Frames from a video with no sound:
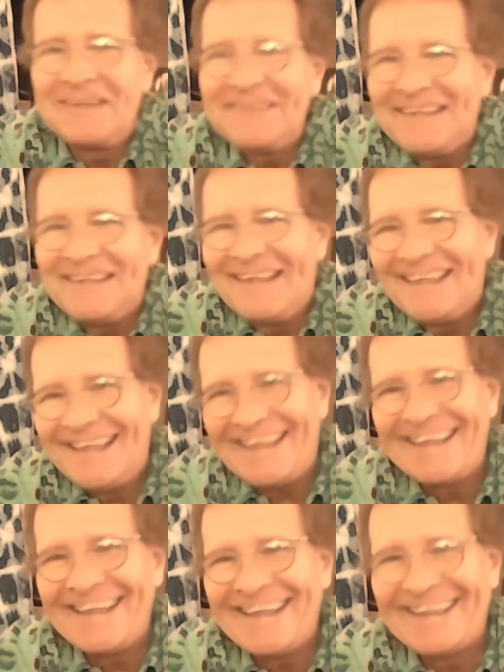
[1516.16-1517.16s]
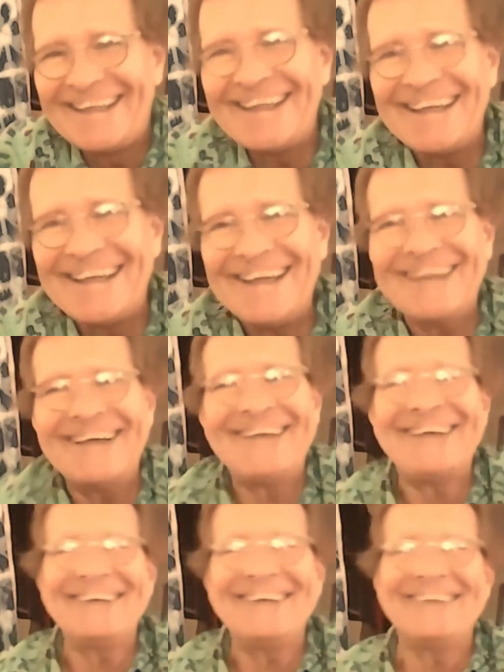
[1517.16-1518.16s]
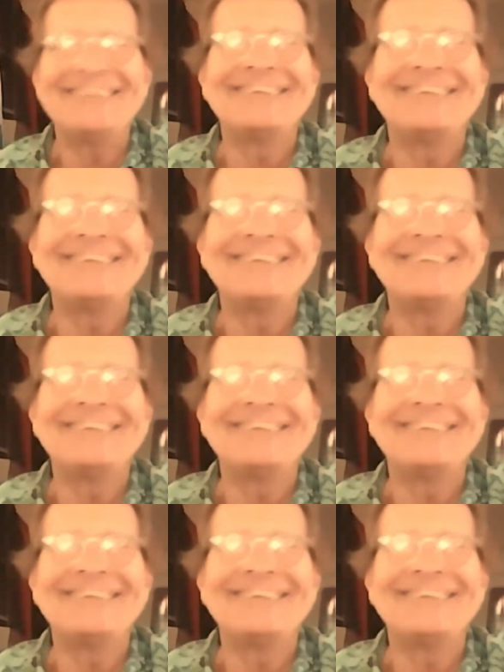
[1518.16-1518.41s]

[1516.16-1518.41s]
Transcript: Exactly. And bottles of